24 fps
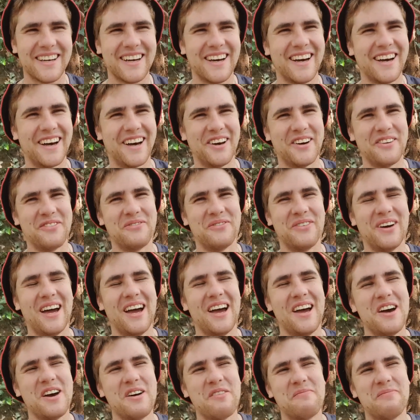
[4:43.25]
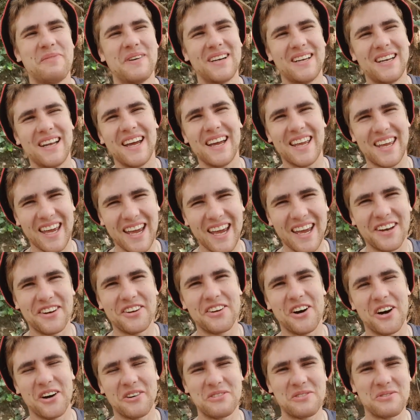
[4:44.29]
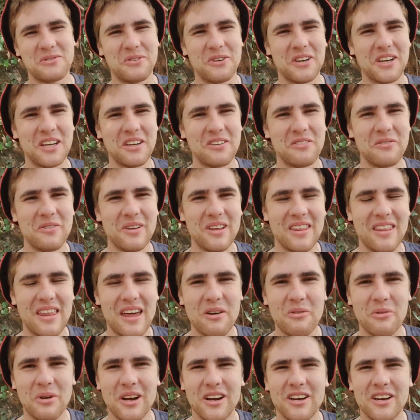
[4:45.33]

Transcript: But again, God was working on me in that way,